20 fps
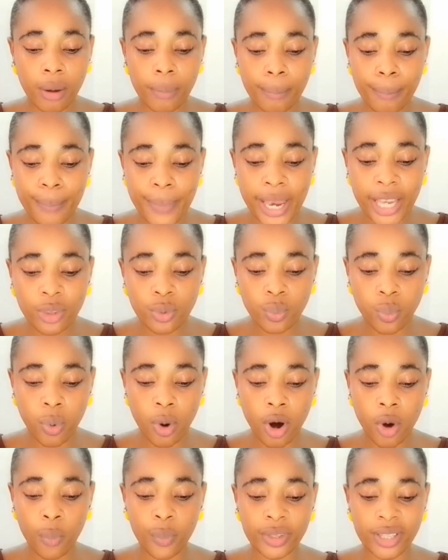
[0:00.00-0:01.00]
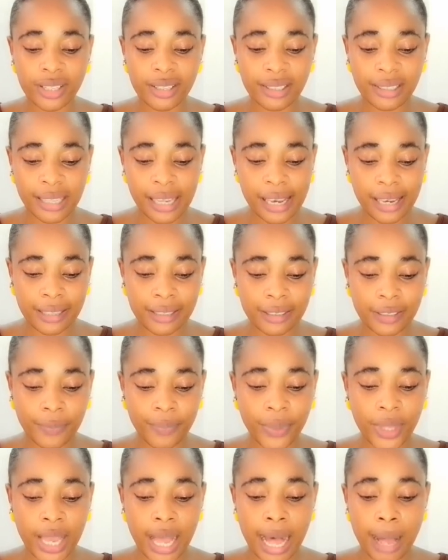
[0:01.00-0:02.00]
made war with the saints
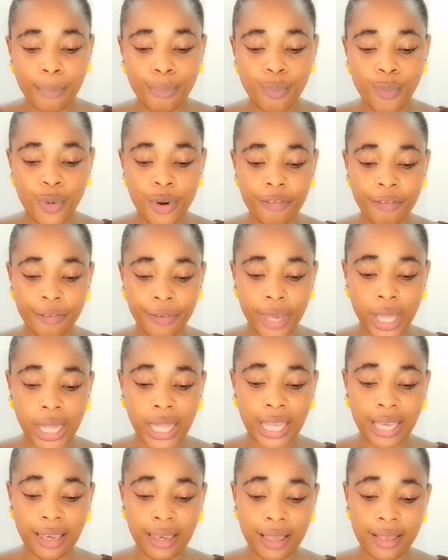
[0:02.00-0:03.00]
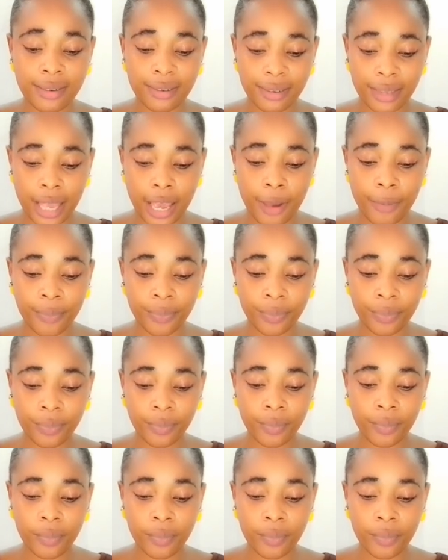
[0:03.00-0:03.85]
and prevailed against them,